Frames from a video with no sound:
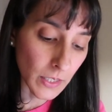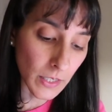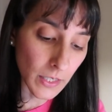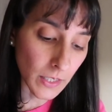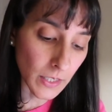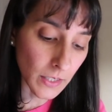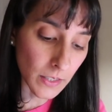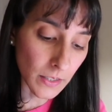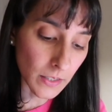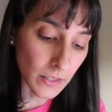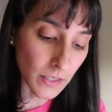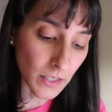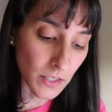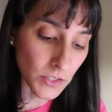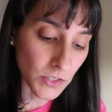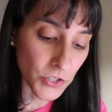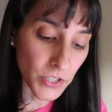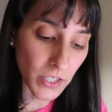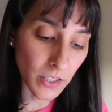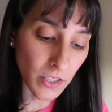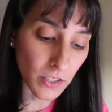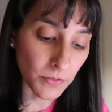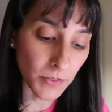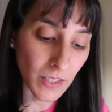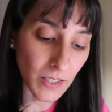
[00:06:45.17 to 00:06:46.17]
uh,
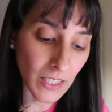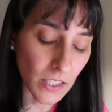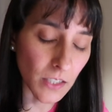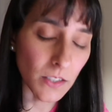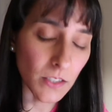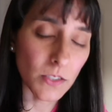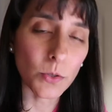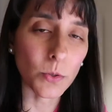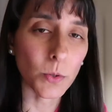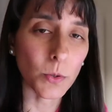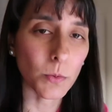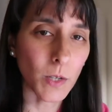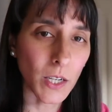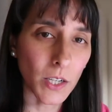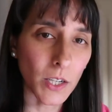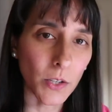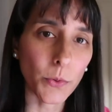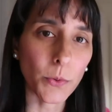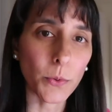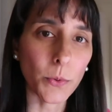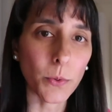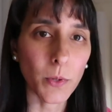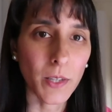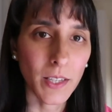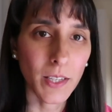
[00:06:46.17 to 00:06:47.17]
conjunct Venus or
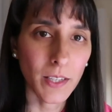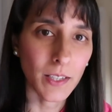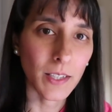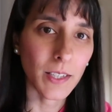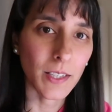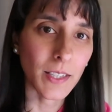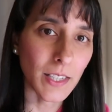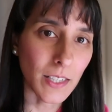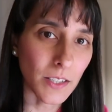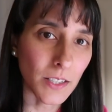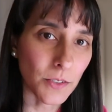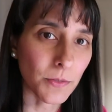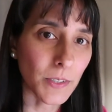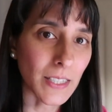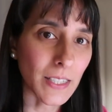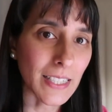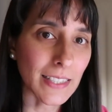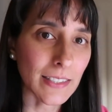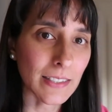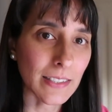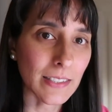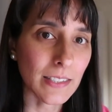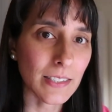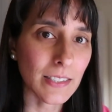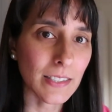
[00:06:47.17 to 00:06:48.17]
Rahu in a
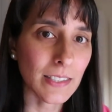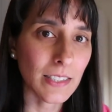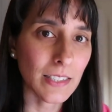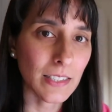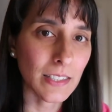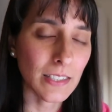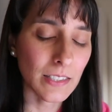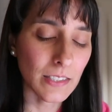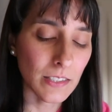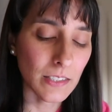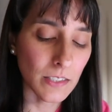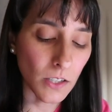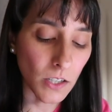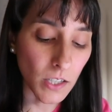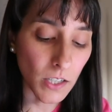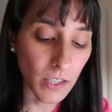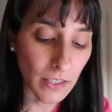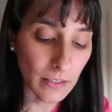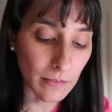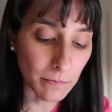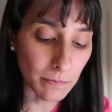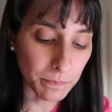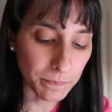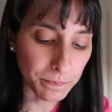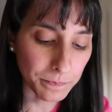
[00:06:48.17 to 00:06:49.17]
Venus
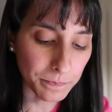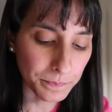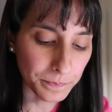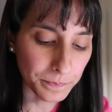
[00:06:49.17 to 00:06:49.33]
sign.